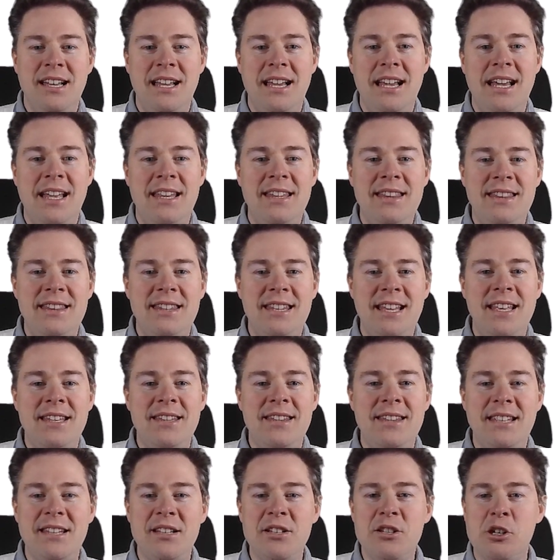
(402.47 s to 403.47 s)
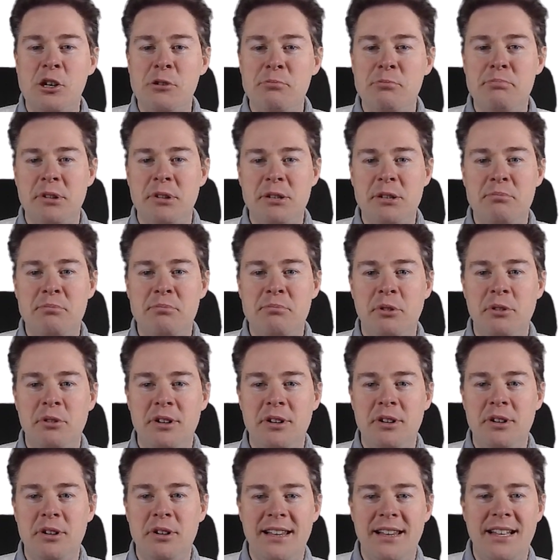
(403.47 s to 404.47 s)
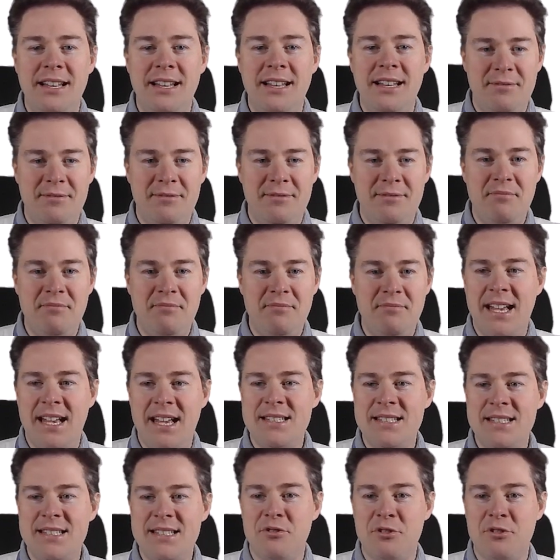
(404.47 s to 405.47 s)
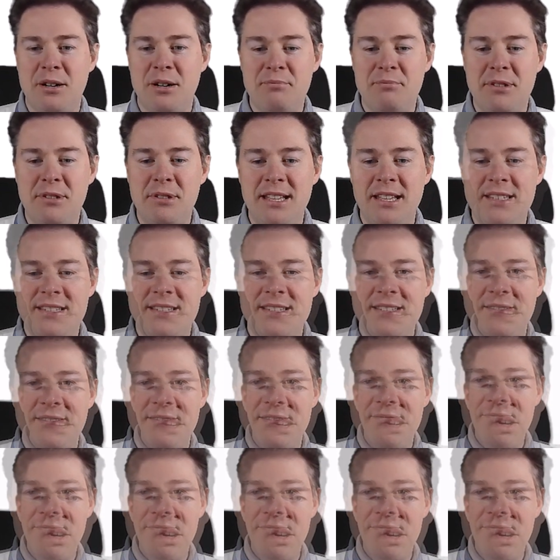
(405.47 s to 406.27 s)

and then in company portal ask for updates.